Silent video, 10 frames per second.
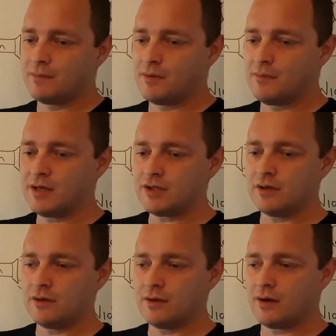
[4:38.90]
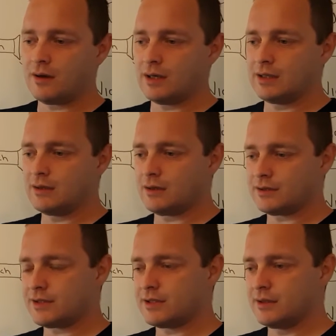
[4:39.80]
permission that I
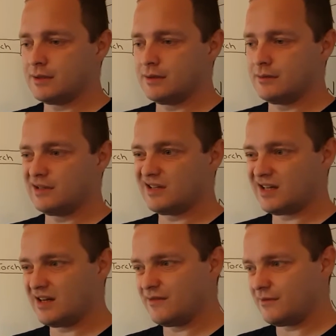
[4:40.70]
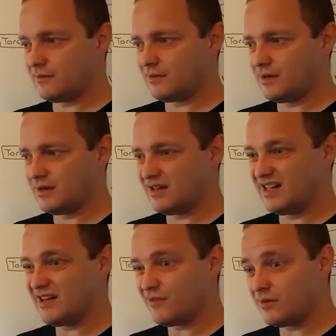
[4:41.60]
got kind of
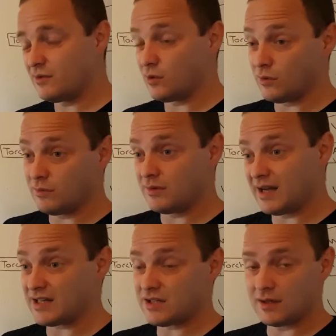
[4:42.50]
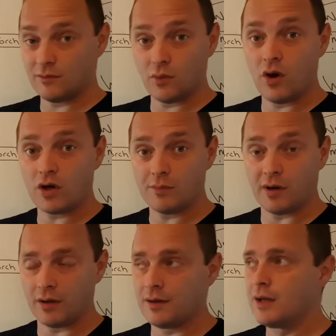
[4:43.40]
given or asked to work
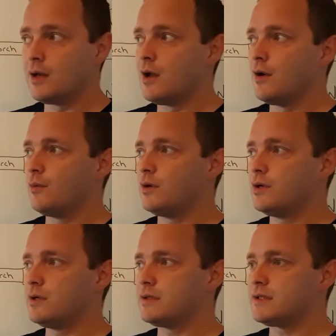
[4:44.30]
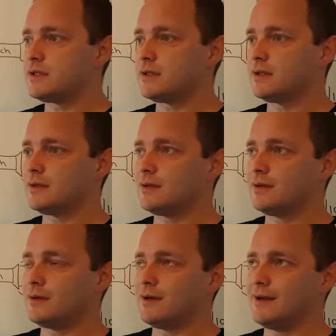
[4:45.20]
upon was
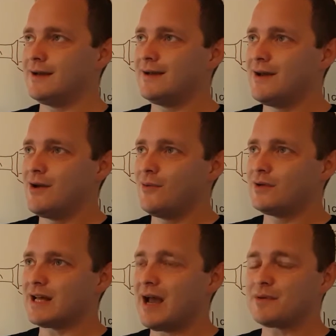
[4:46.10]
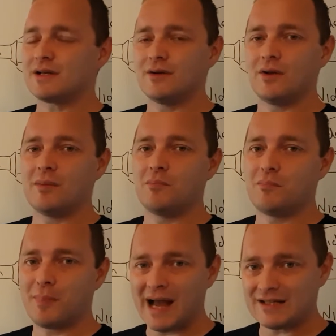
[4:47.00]
was absolutely
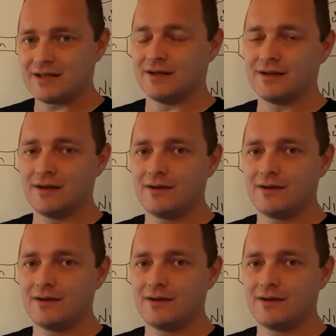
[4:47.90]
battered